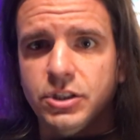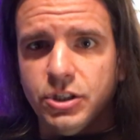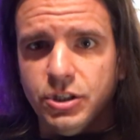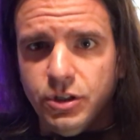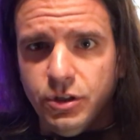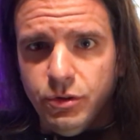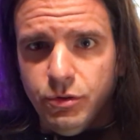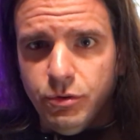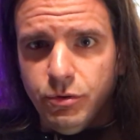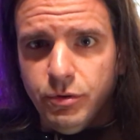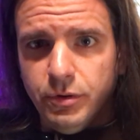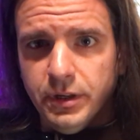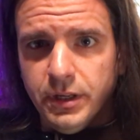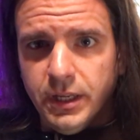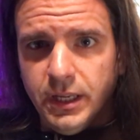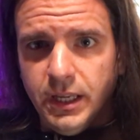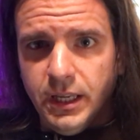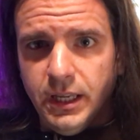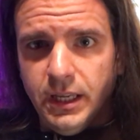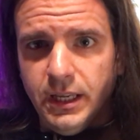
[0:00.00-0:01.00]
two
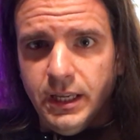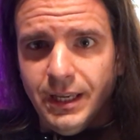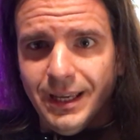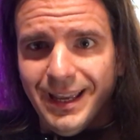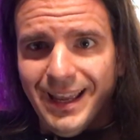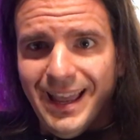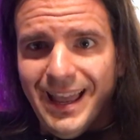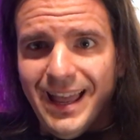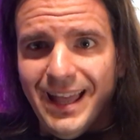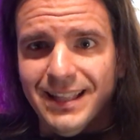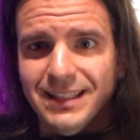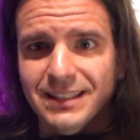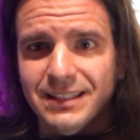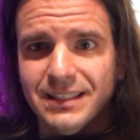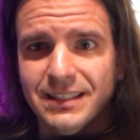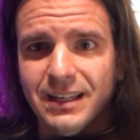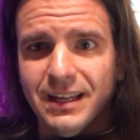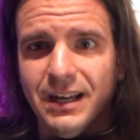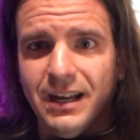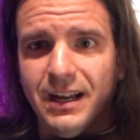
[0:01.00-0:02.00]
E
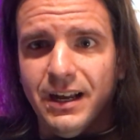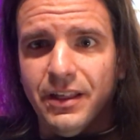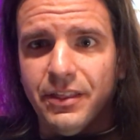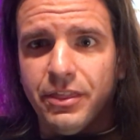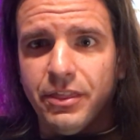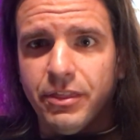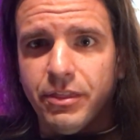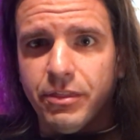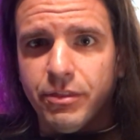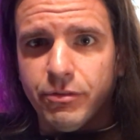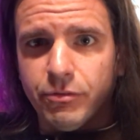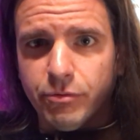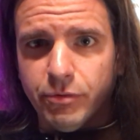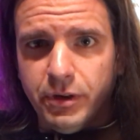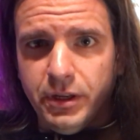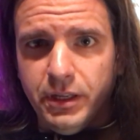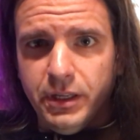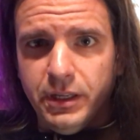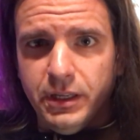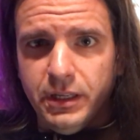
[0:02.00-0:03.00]
and a uh,
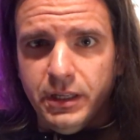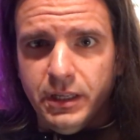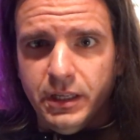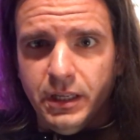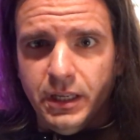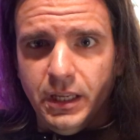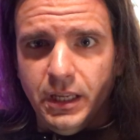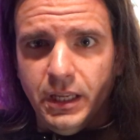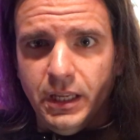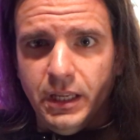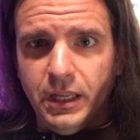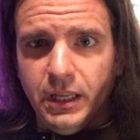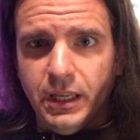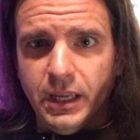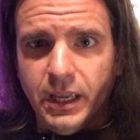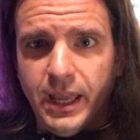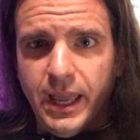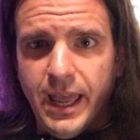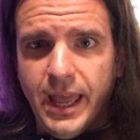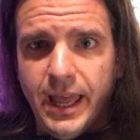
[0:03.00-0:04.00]
three E
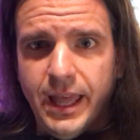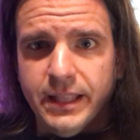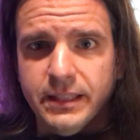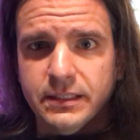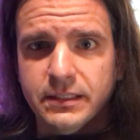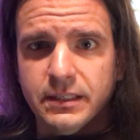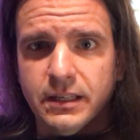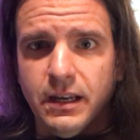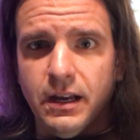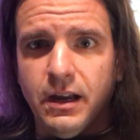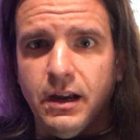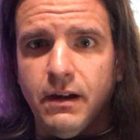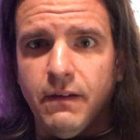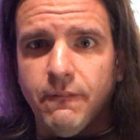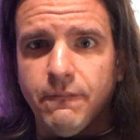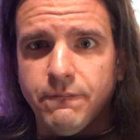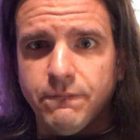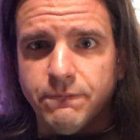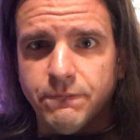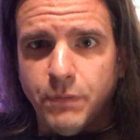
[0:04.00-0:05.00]
and a uh,
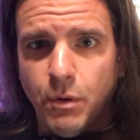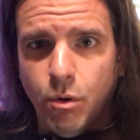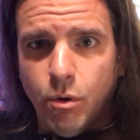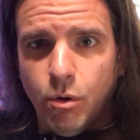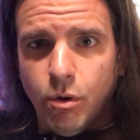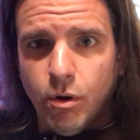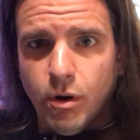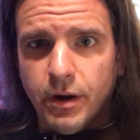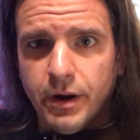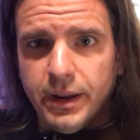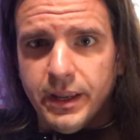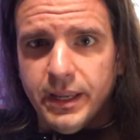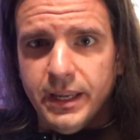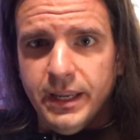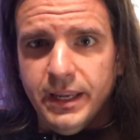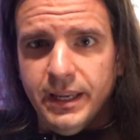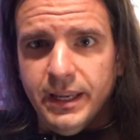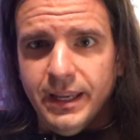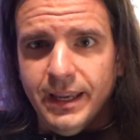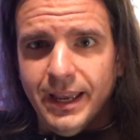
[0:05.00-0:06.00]
four
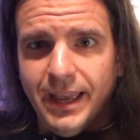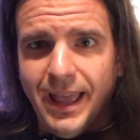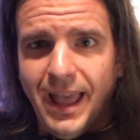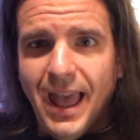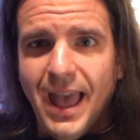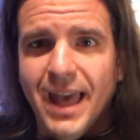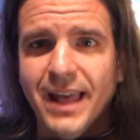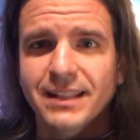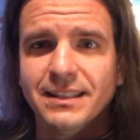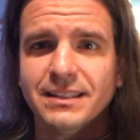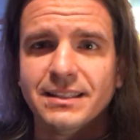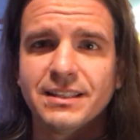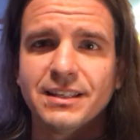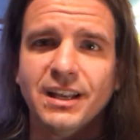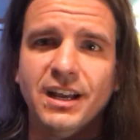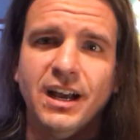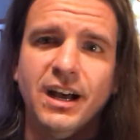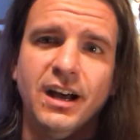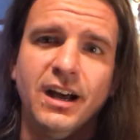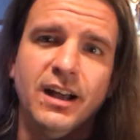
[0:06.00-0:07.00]
E
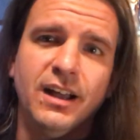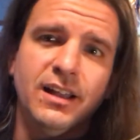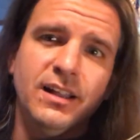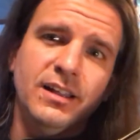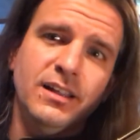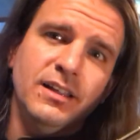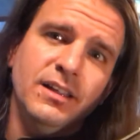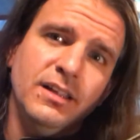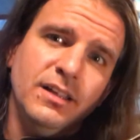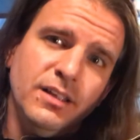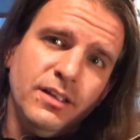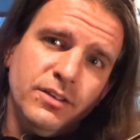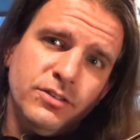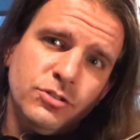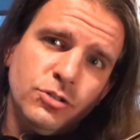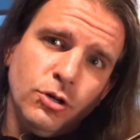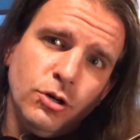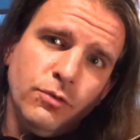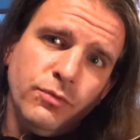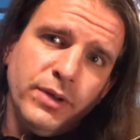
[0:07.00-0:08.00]
and a. Uh.
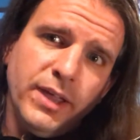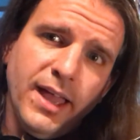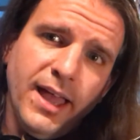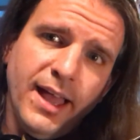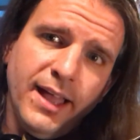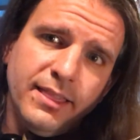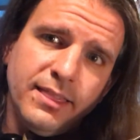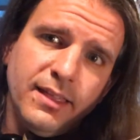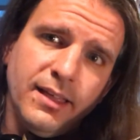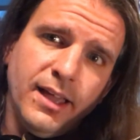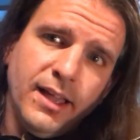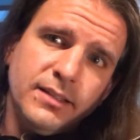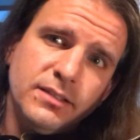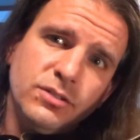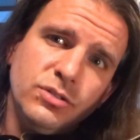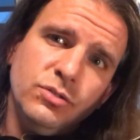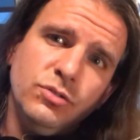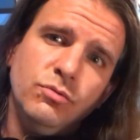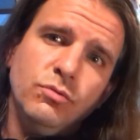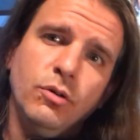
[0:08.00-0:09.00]
So if we add that
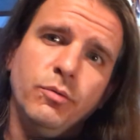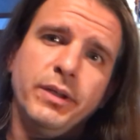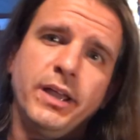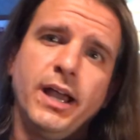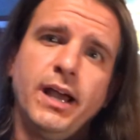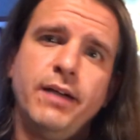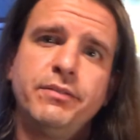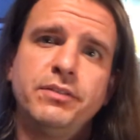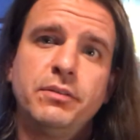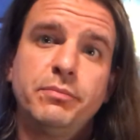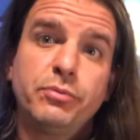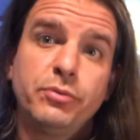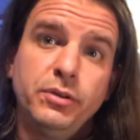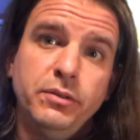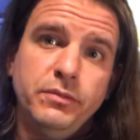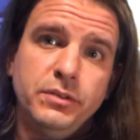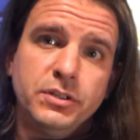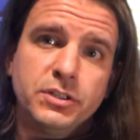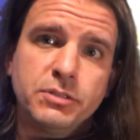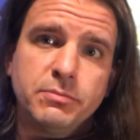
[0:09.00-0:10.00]
to what we have in the
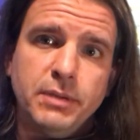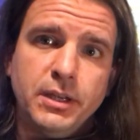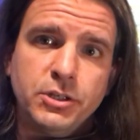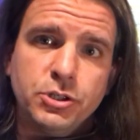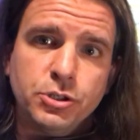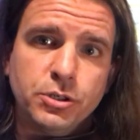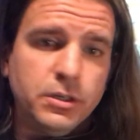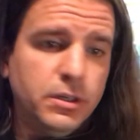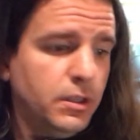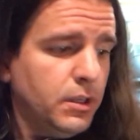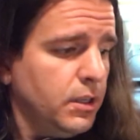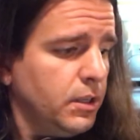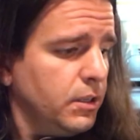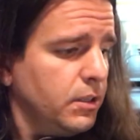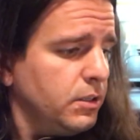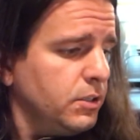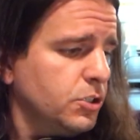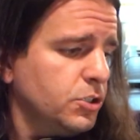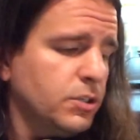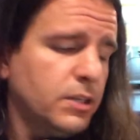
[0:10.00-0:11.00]
previous measure,
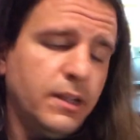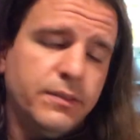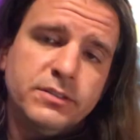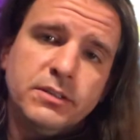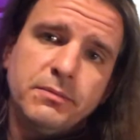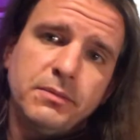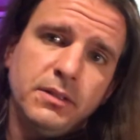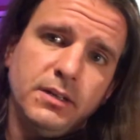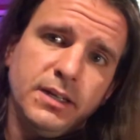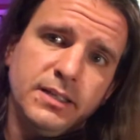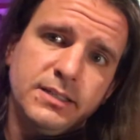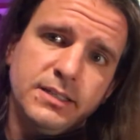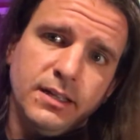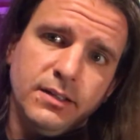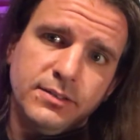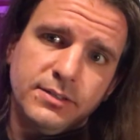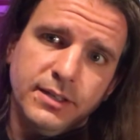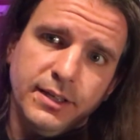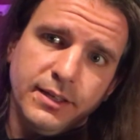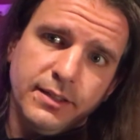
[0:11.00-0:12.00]
you should have something that
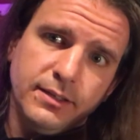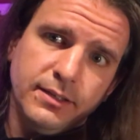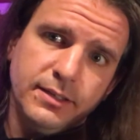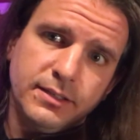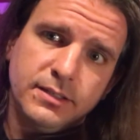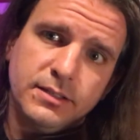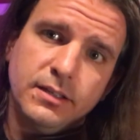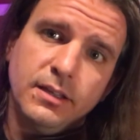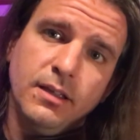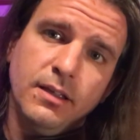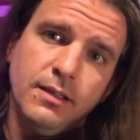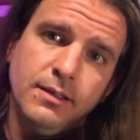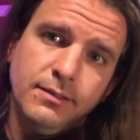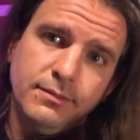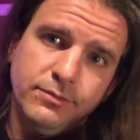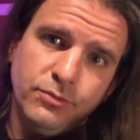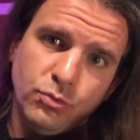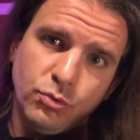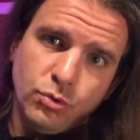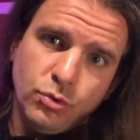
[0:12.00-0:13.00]
sounds like this.
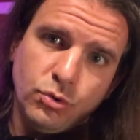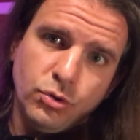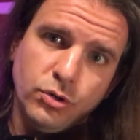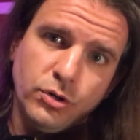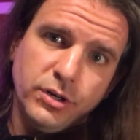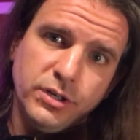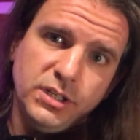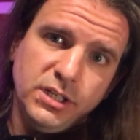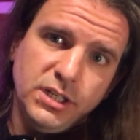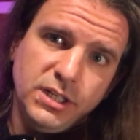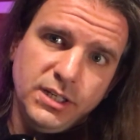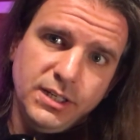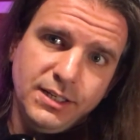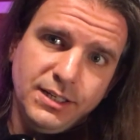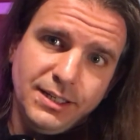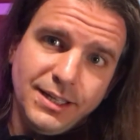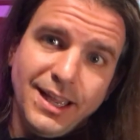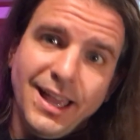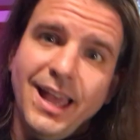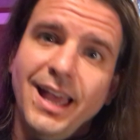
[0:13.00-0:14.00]
Four
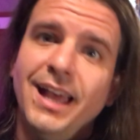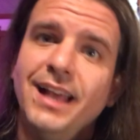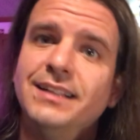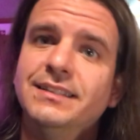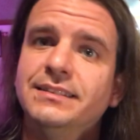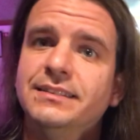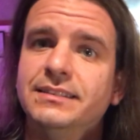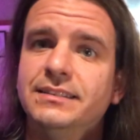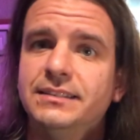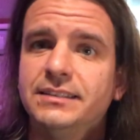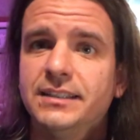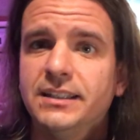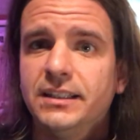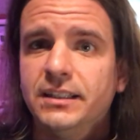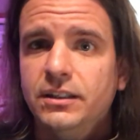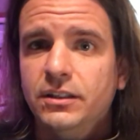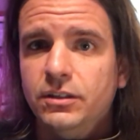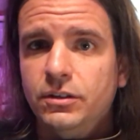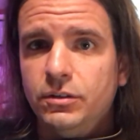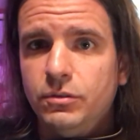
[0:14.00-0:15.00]
E and a,
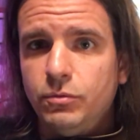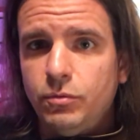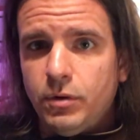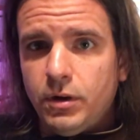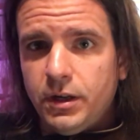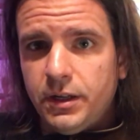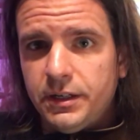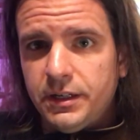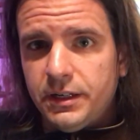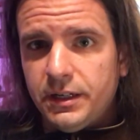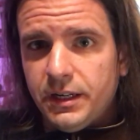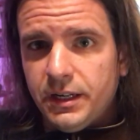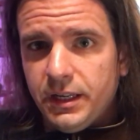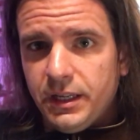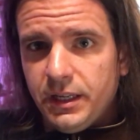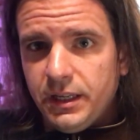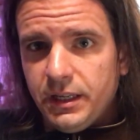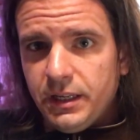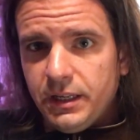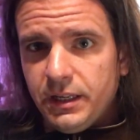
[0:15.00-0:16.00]
one
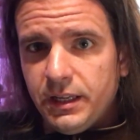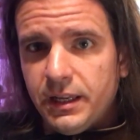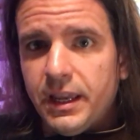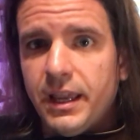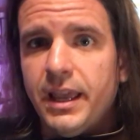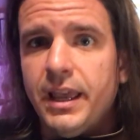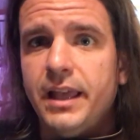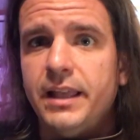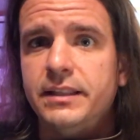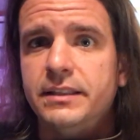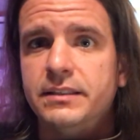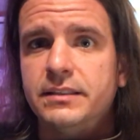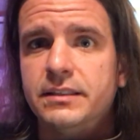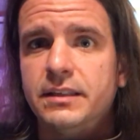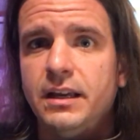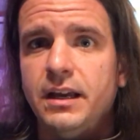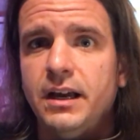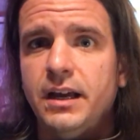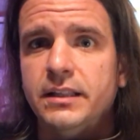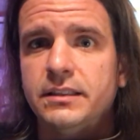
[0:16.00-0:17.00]
E and
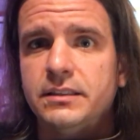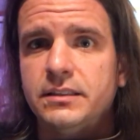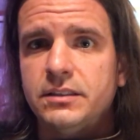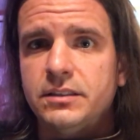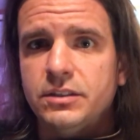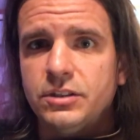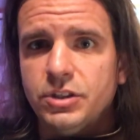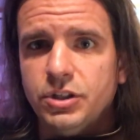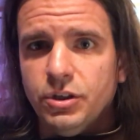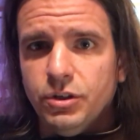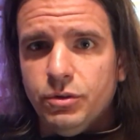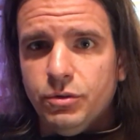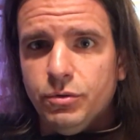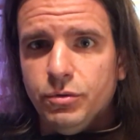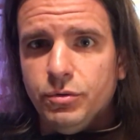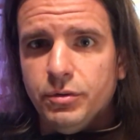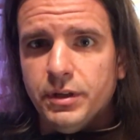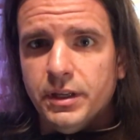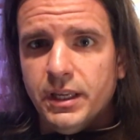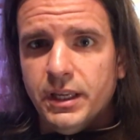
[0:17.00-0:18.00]
a,
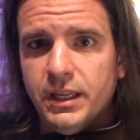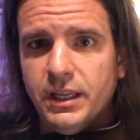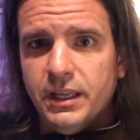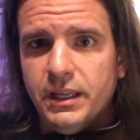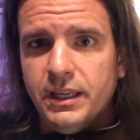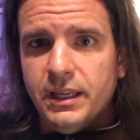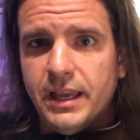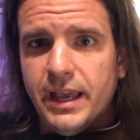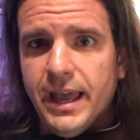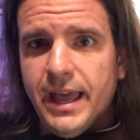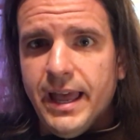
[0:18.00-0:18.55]
two E